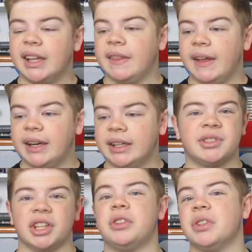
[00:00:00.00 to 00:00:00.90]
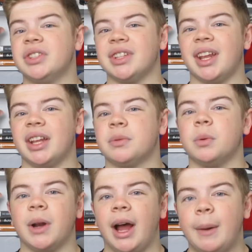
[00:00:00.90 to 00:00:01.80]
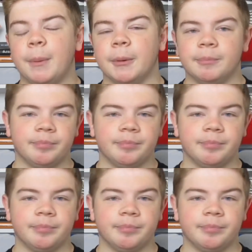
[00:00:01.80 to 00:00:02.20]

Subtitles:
then situations like this won't happen.